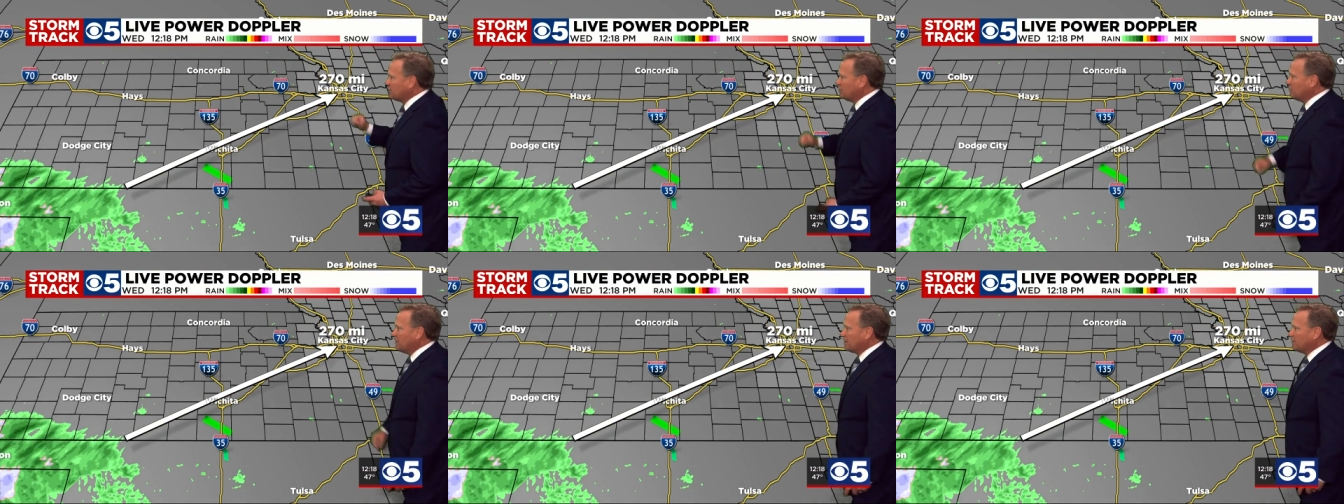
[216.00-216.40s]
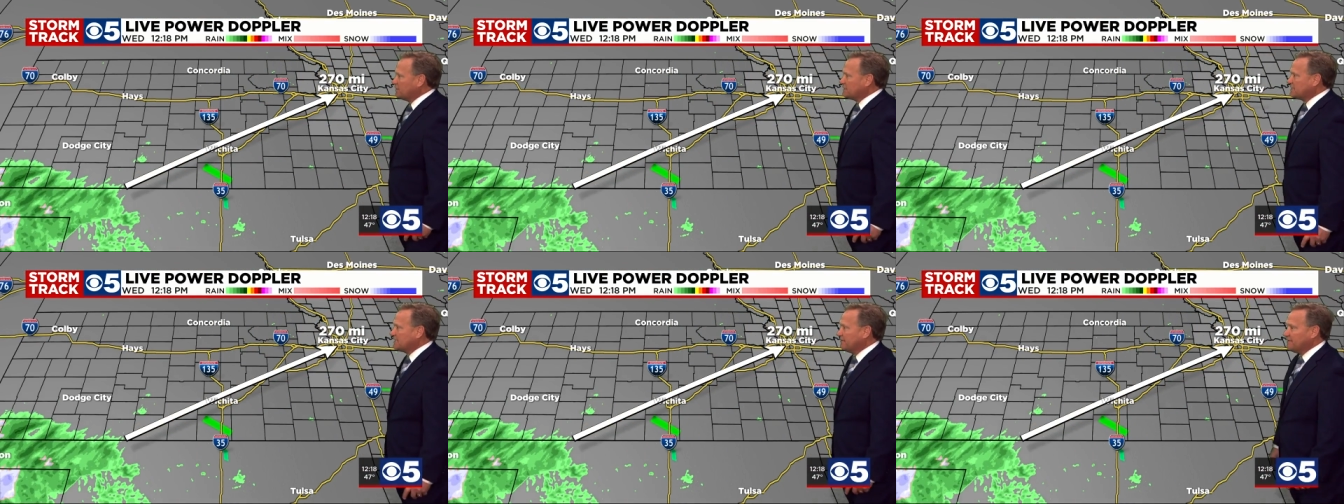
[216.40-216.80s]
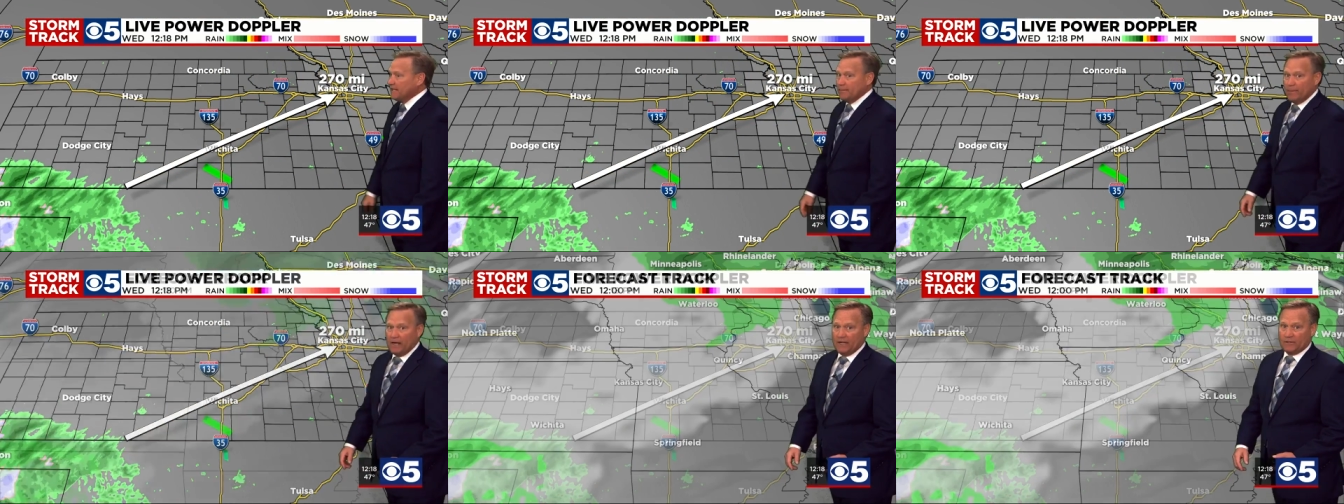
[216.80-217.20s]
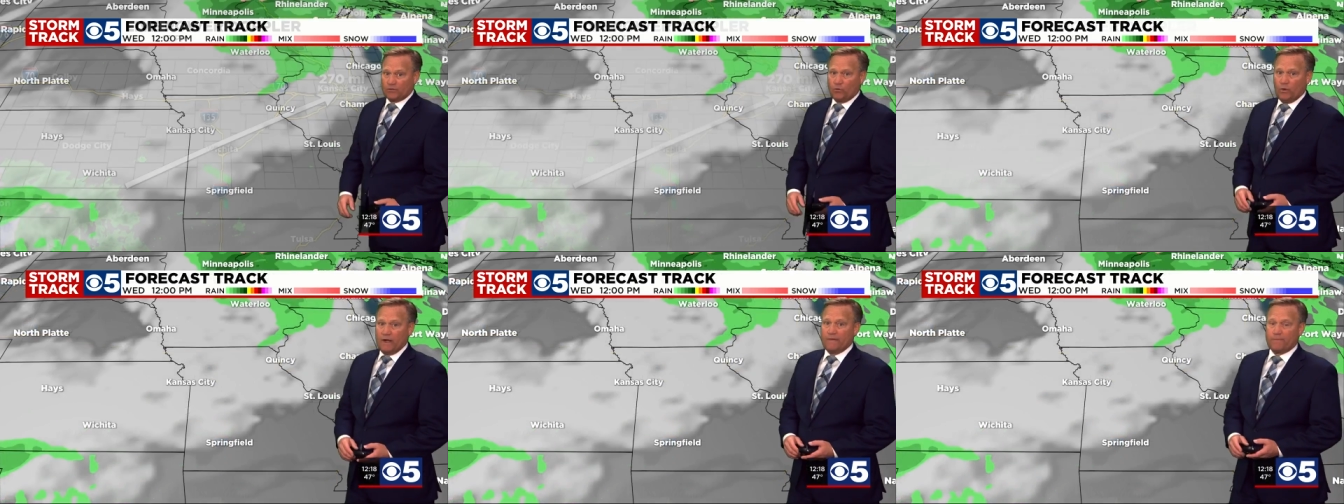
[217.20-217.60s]
270 miles
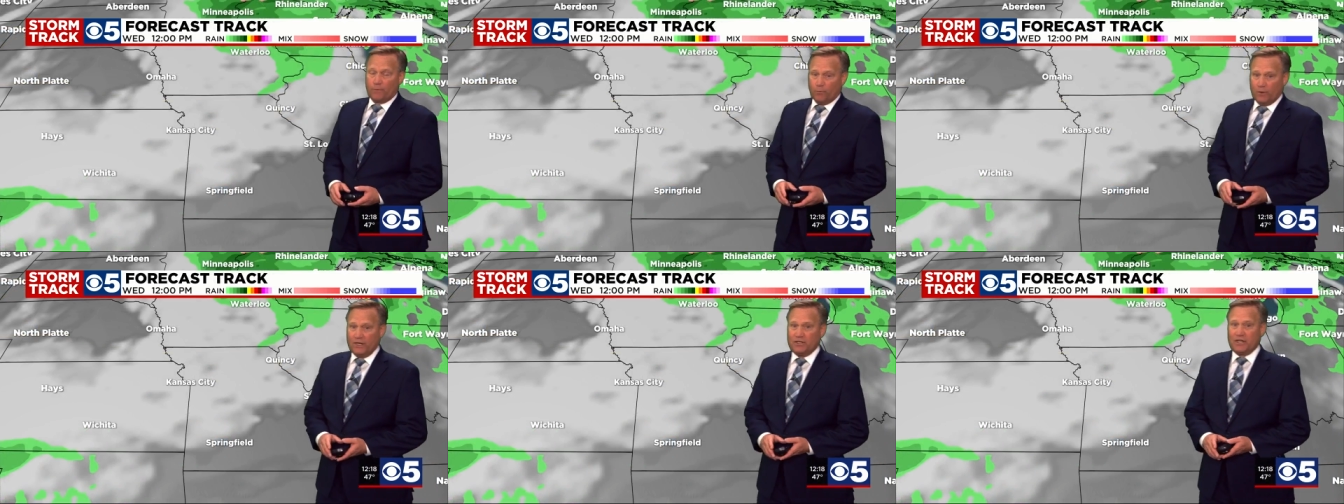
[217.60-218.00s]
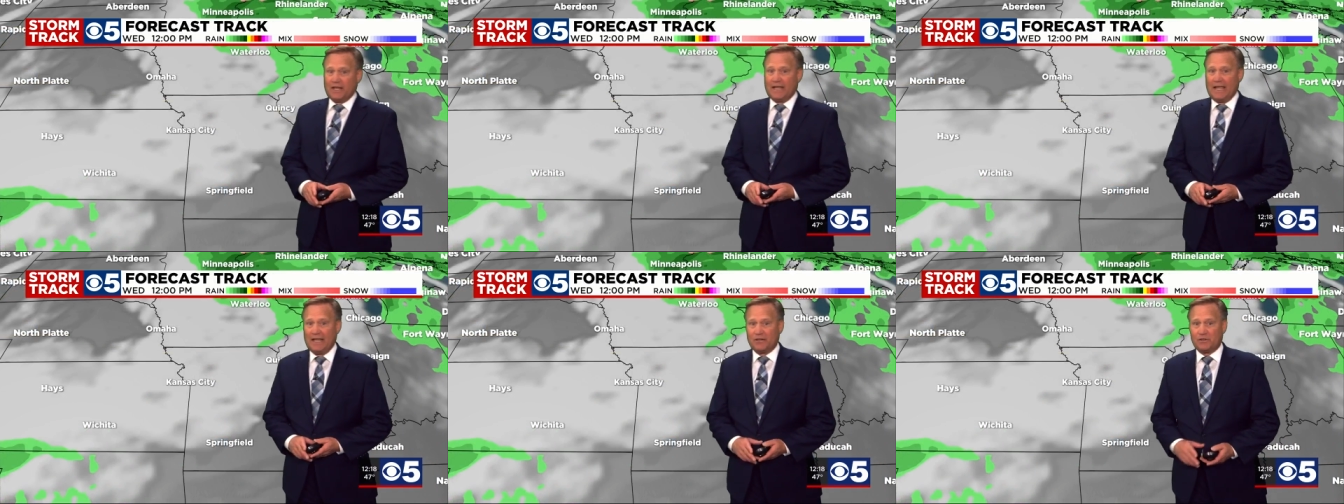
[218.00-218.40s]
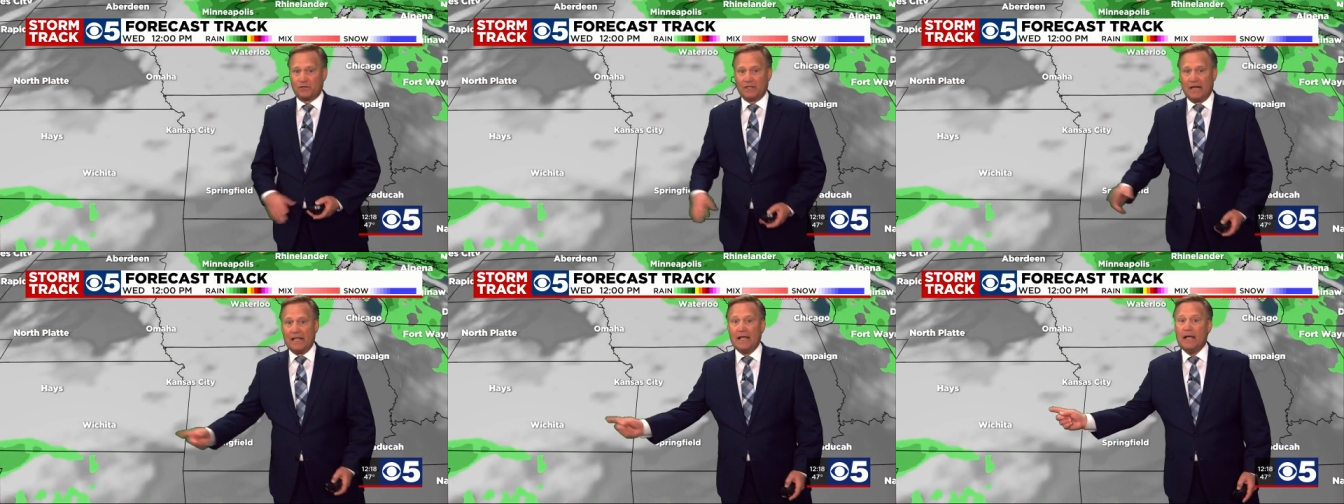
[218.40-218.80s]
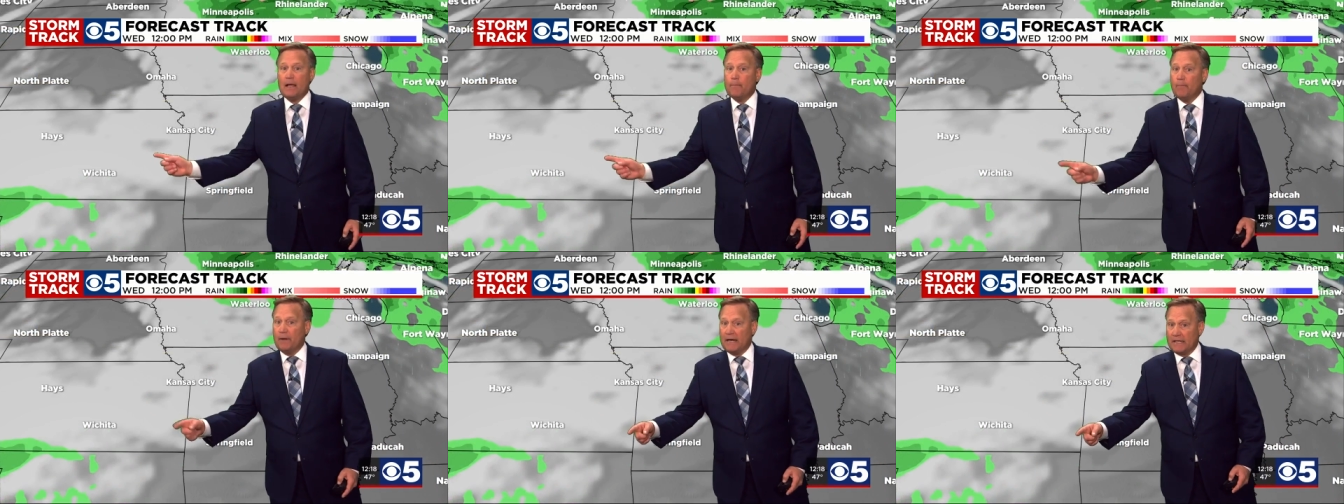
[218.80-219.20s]
away from reaching Kansas City,
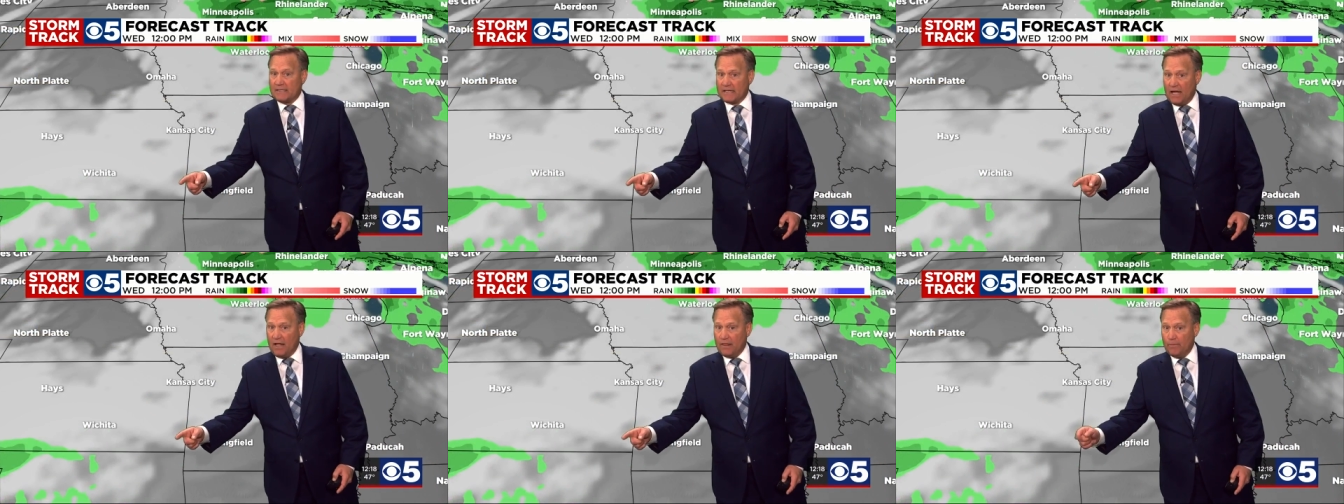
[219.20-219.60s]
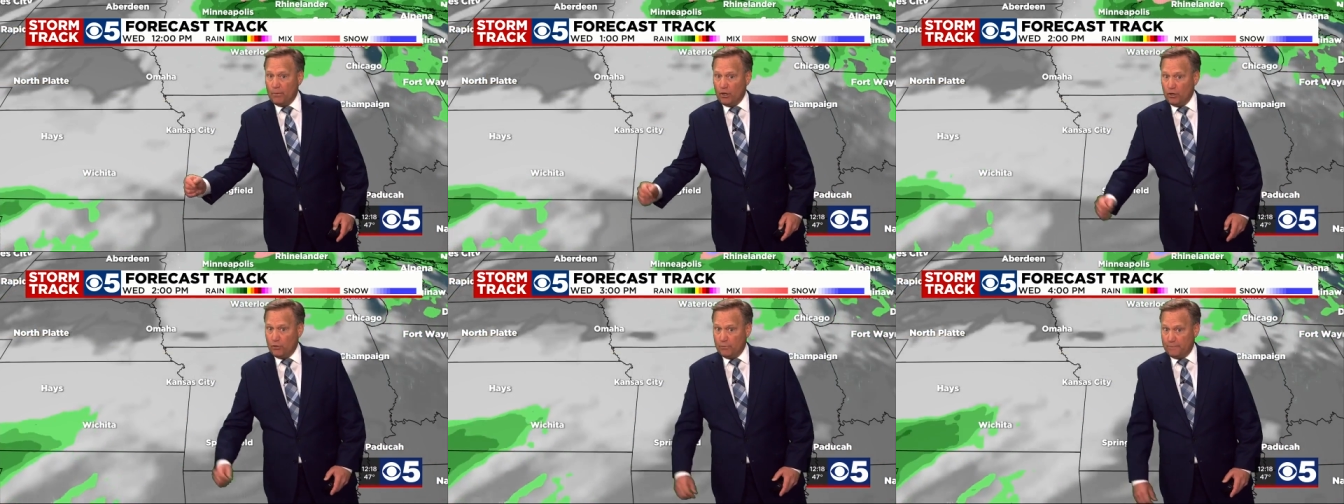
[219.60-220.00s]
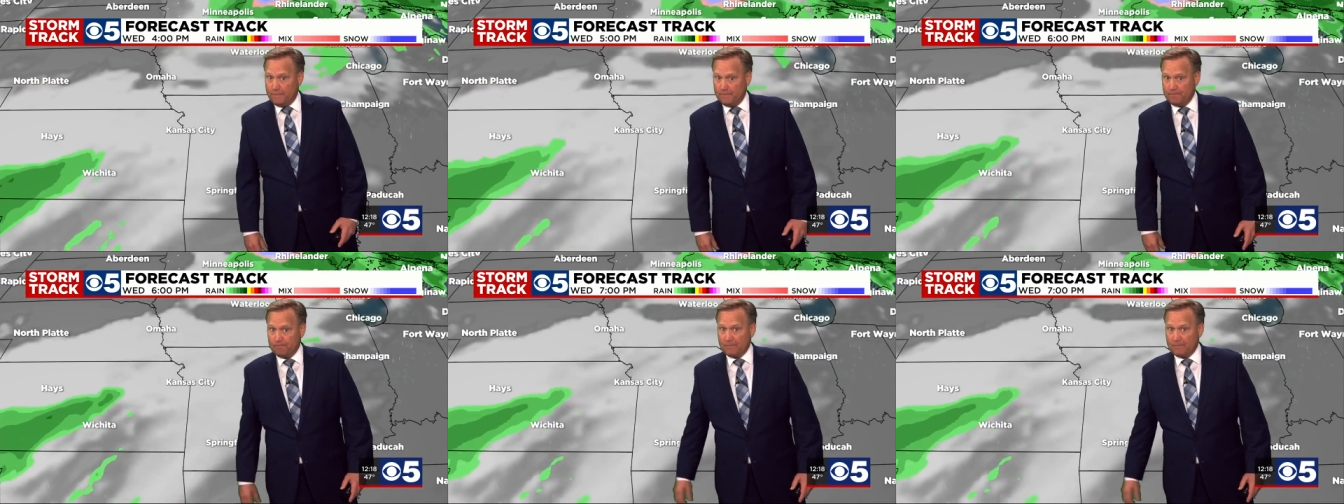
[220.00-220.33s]
but it's on the move.